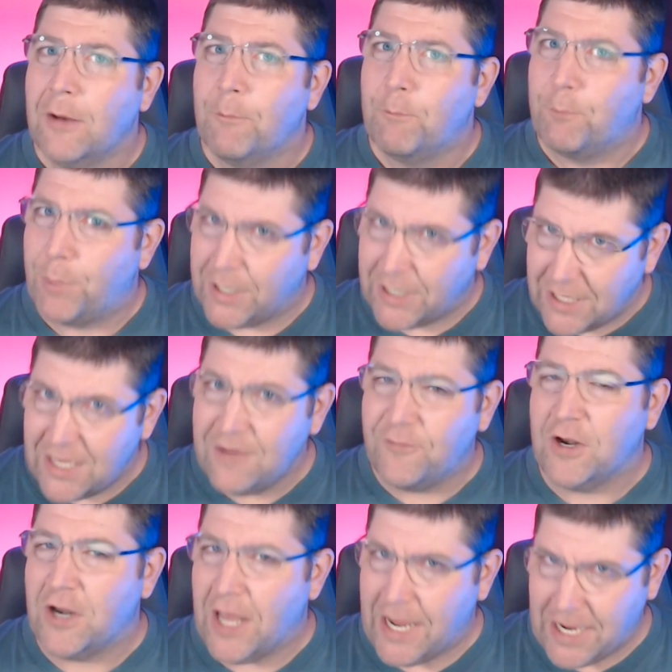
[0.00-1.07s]
but
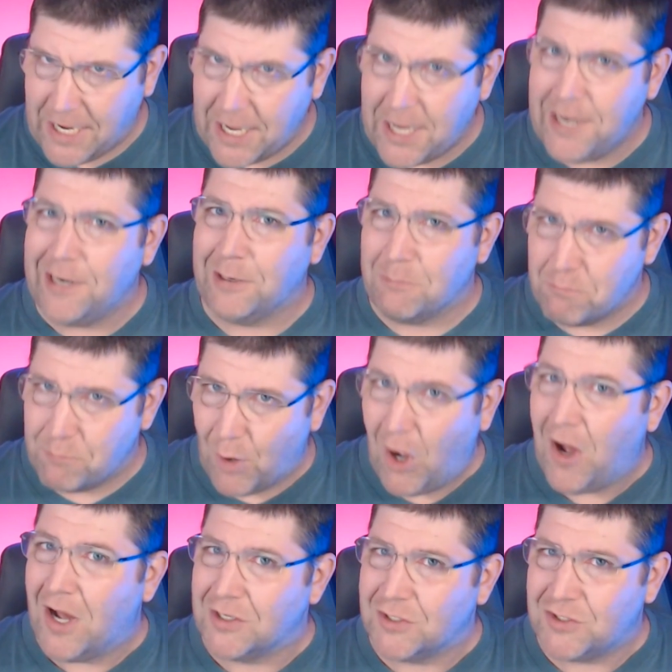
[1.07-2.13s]
even a hidden
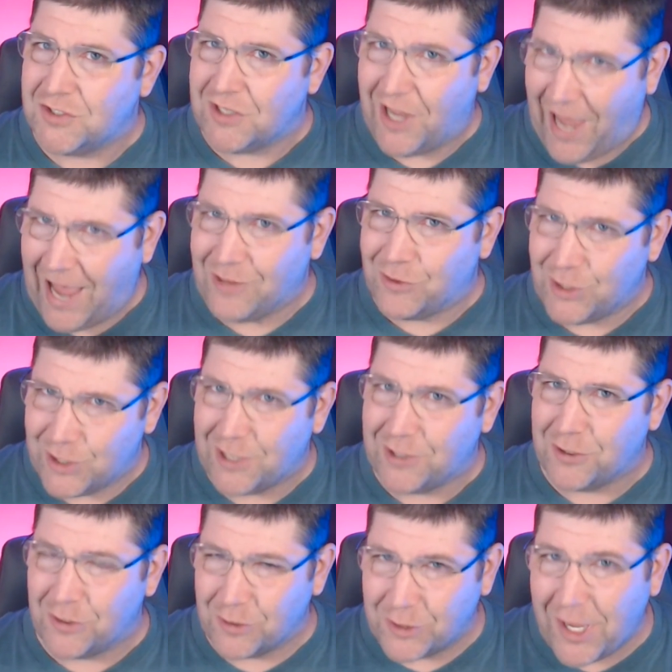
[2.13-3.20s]
boss at the
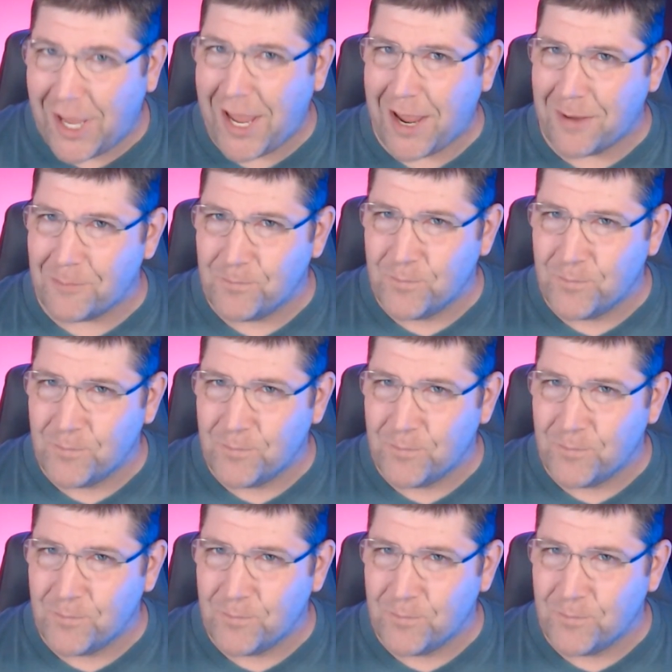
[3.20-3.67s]
end of the game.